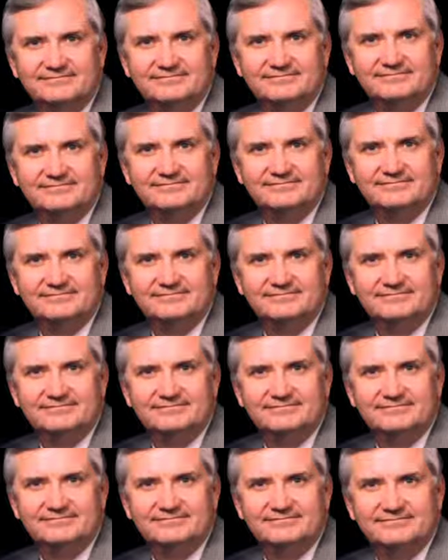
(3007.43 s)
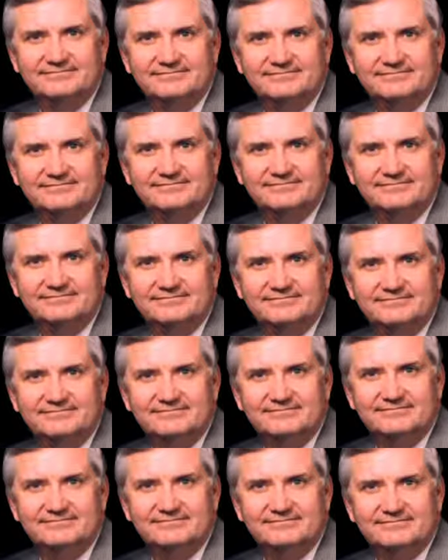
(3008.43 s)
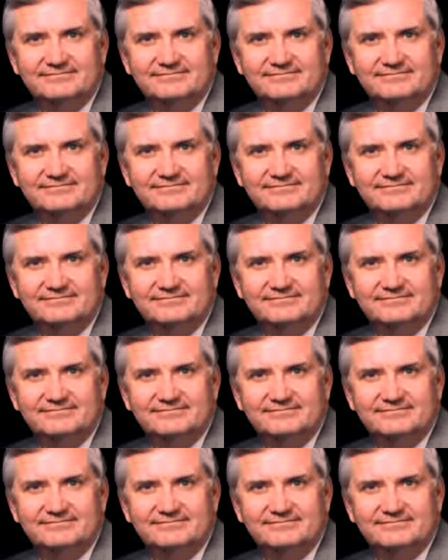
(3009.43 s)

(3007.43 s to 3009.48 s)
Nothing is said.